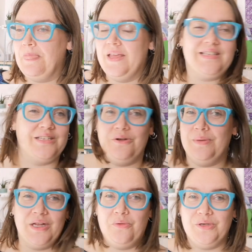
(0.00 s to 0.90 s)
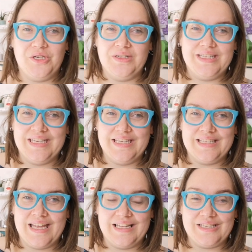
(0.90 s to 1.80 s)
there's so many
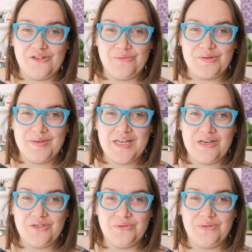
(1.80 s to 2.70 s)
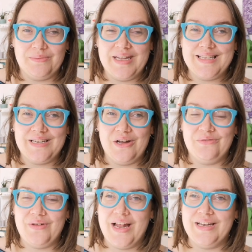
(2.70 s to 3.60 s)
opportunities and so much potential to make
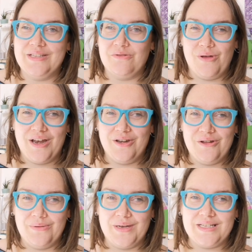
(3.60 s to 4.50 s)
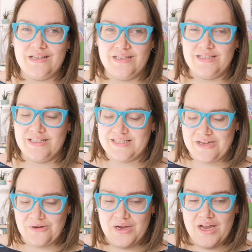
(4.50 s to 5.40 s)
stuff, and it's all kind of new and exciting.
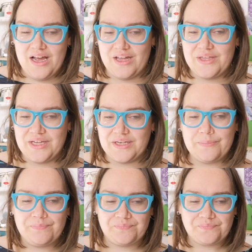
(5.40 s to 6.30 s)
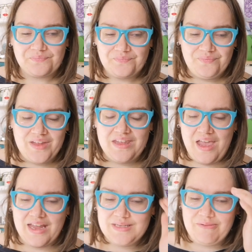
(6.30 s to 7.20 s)
So I think,
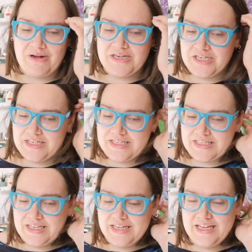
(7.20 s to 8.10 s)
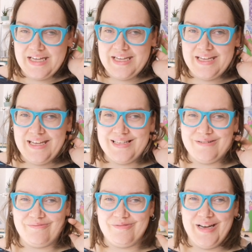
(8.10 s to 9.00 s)
yeah, inspiration is
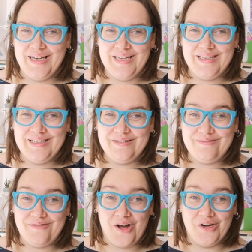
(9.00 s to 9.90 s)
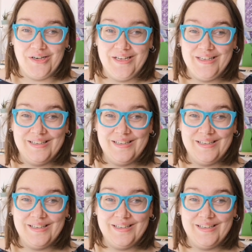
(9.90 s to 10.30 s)
a really fun